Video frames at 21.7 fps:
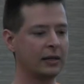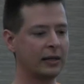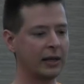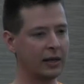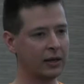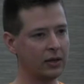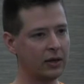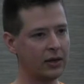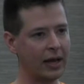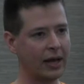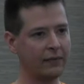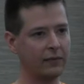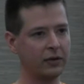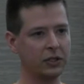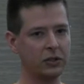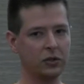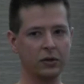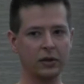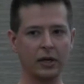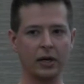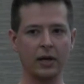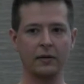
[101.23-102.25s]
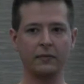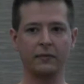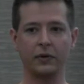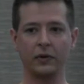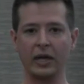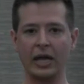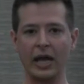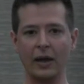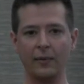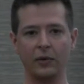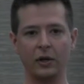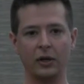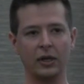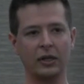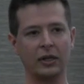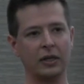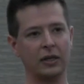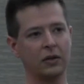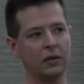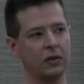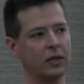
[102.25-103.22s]
Now you have a shortcut vocabulary
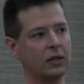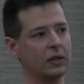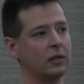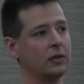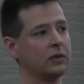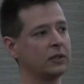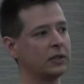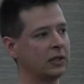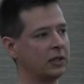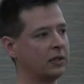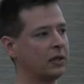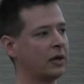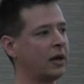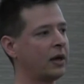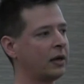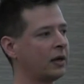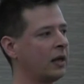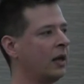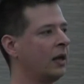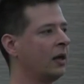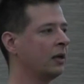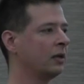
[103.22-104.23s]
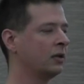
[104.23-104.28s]
that you can use to talk